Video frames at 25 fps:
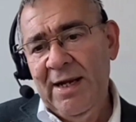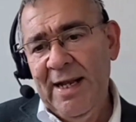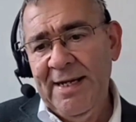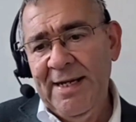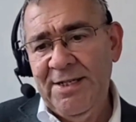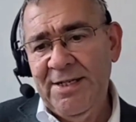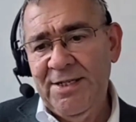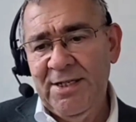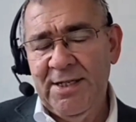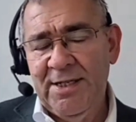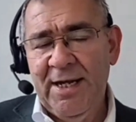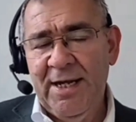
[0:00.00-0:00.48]
and
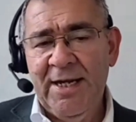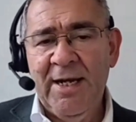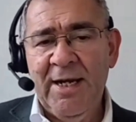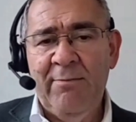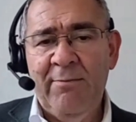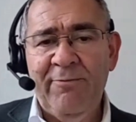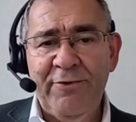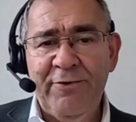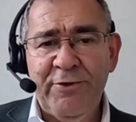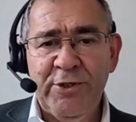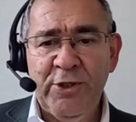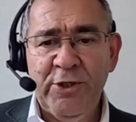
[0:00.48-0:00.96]
later they
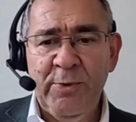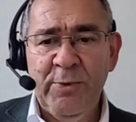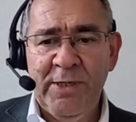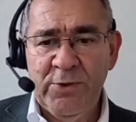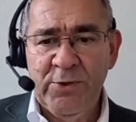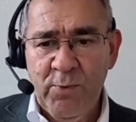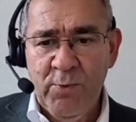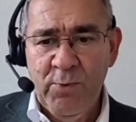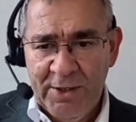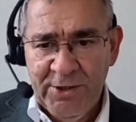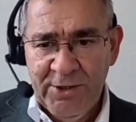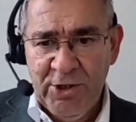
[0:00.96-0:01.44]
come for
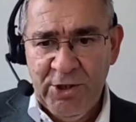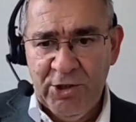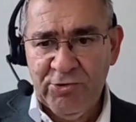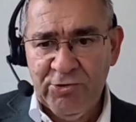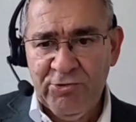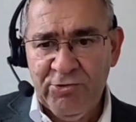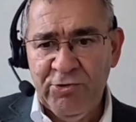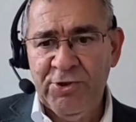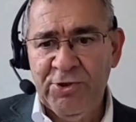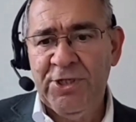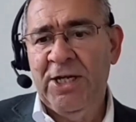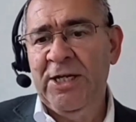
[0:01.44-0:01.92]
2 weeks, 1
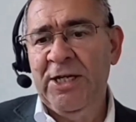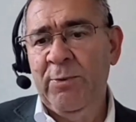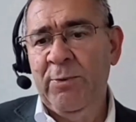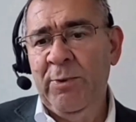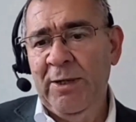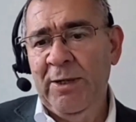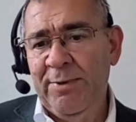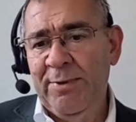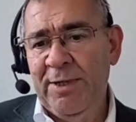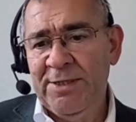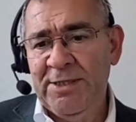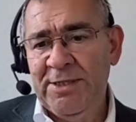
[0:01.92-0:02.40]
doctoral
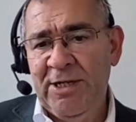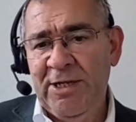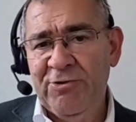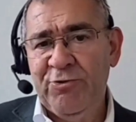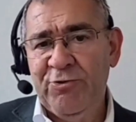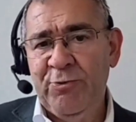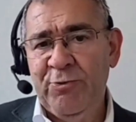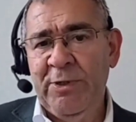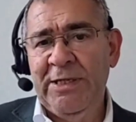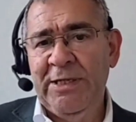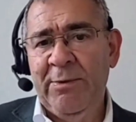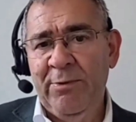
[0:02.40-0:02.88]
study week plus
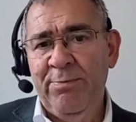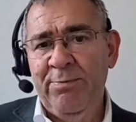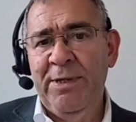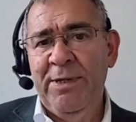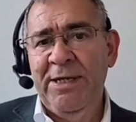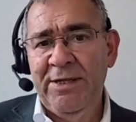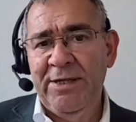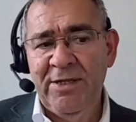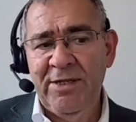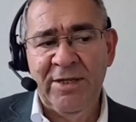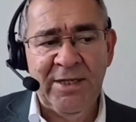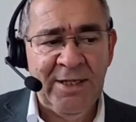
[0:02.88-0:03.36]
an extra week, they
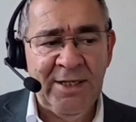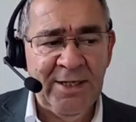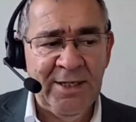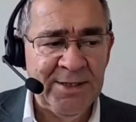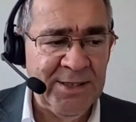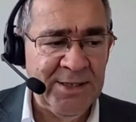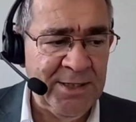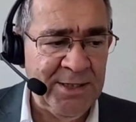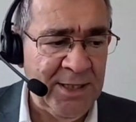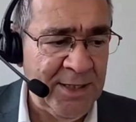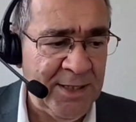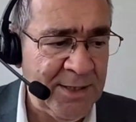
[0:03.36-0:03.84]
would meet the
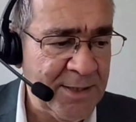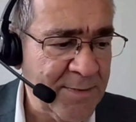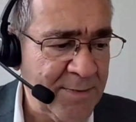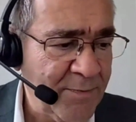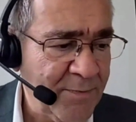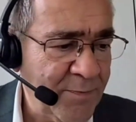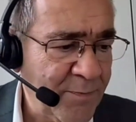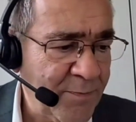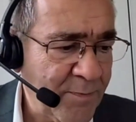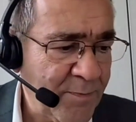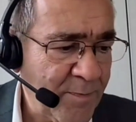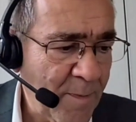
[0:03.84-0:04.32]
30
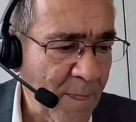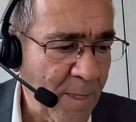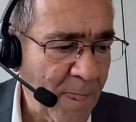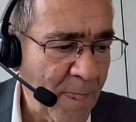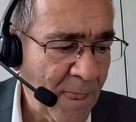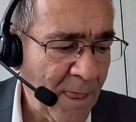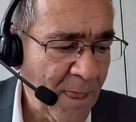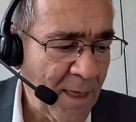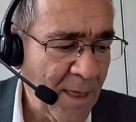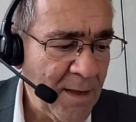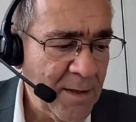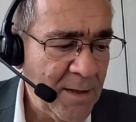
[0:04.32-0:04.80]
days.
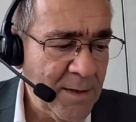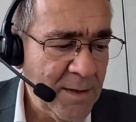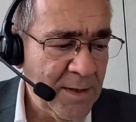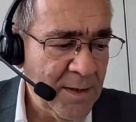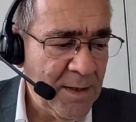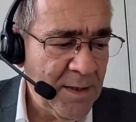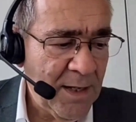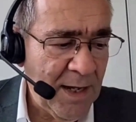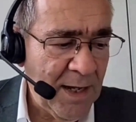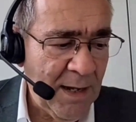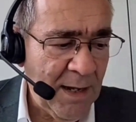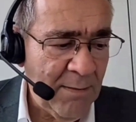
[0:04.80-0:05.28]

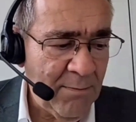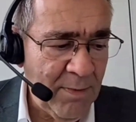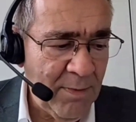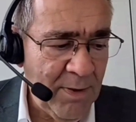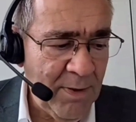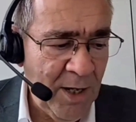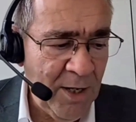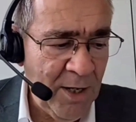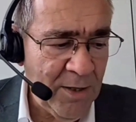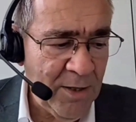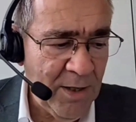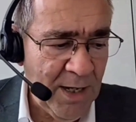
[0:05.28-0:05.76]

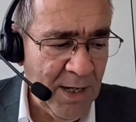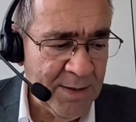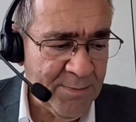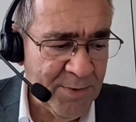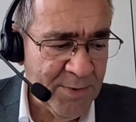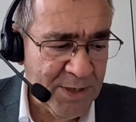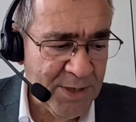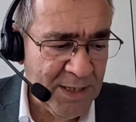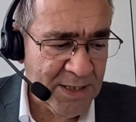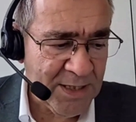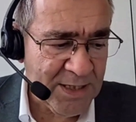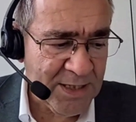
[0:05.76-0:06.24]

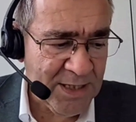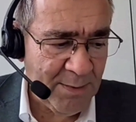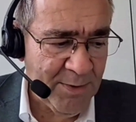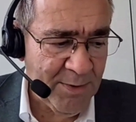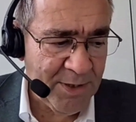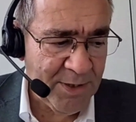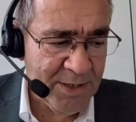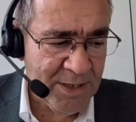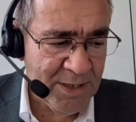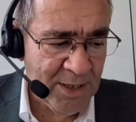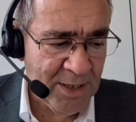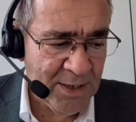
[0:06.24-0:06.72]
I'm seeing
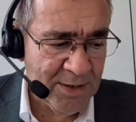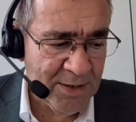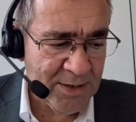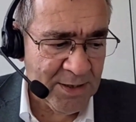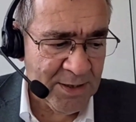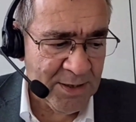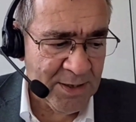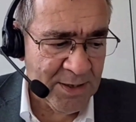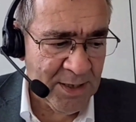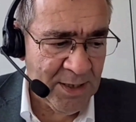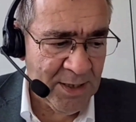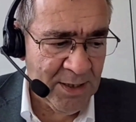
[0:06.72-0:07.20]
some of these
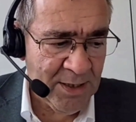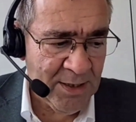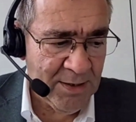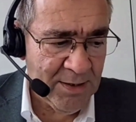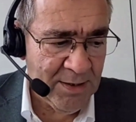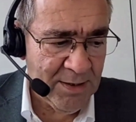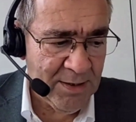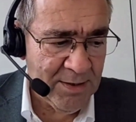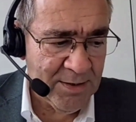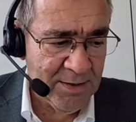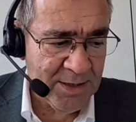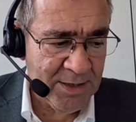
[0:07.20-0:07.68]
answers
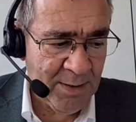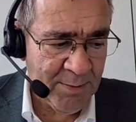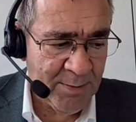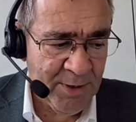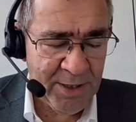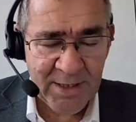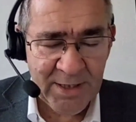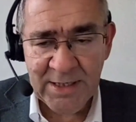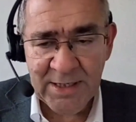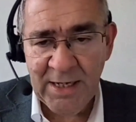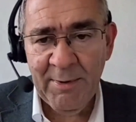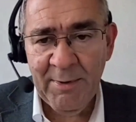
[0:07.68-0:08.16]
are,
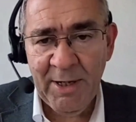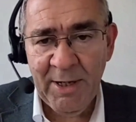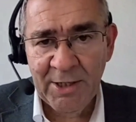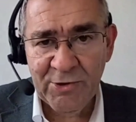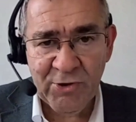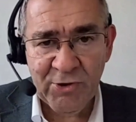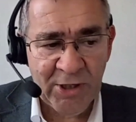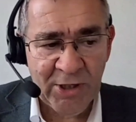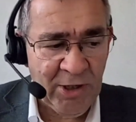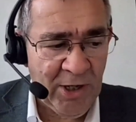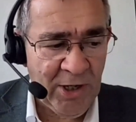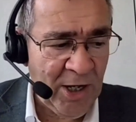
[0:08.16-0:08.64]
some things I'm
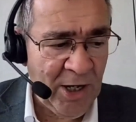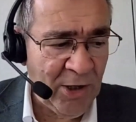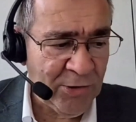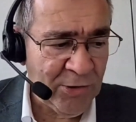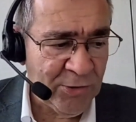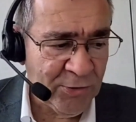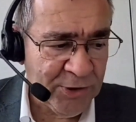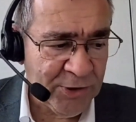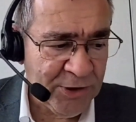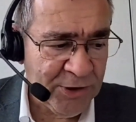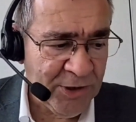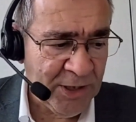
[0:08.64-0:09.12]
answering are
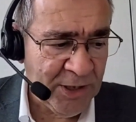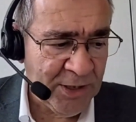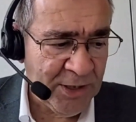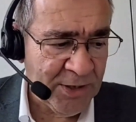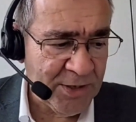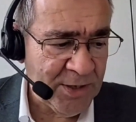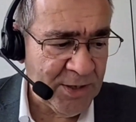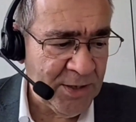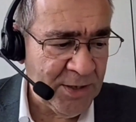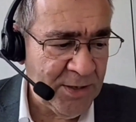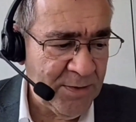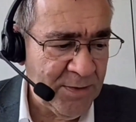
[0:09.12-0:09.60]
already
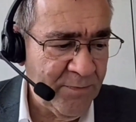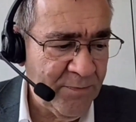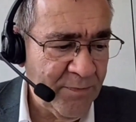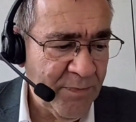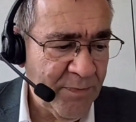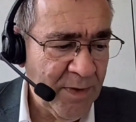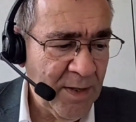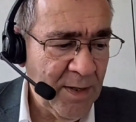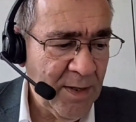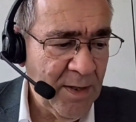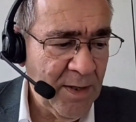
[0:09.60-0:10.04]
answered.